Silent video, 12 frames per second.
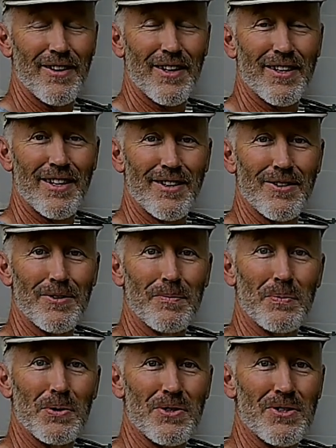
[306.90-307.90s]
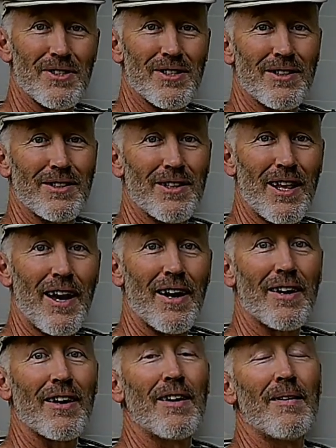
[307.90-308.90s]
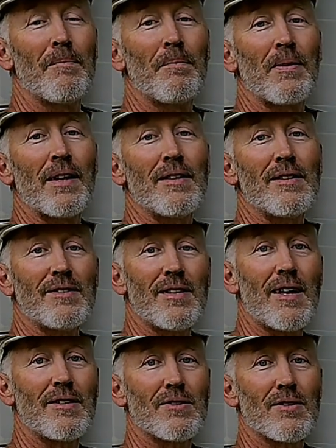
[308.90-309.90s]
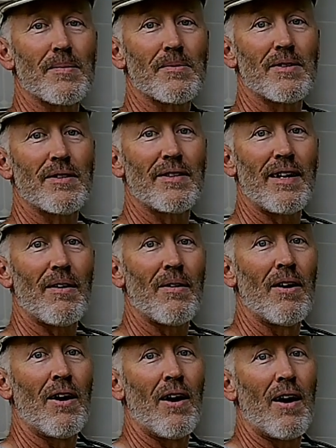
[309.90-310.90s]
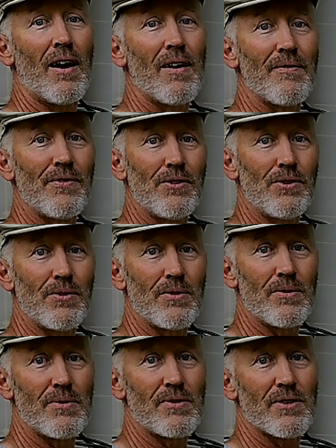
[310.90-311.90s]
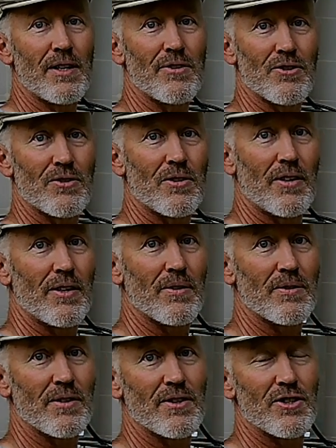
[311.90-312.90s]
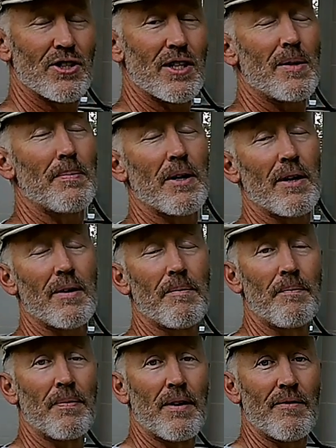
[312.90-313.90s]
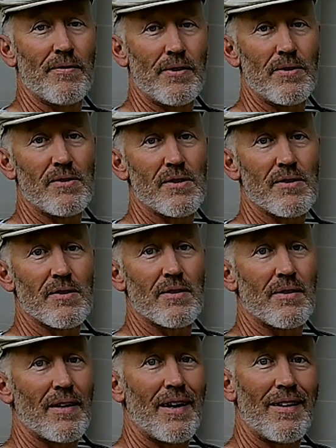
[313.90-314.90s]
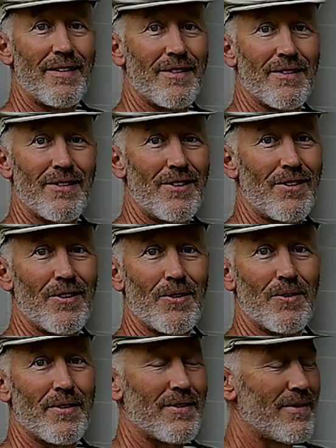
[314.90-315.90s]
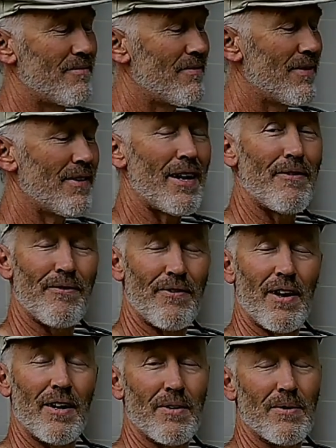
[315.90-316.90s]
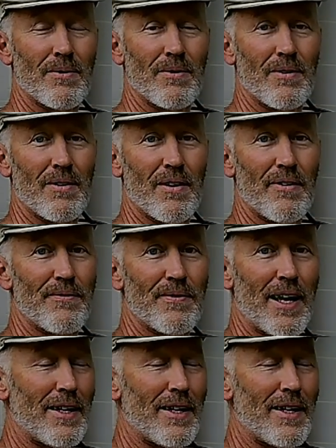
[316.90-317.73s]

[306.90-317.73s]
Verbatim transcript: like it, and it'll produce a little arc the sand stops it now I've used and trialed cheaper fuses and you know they fail I've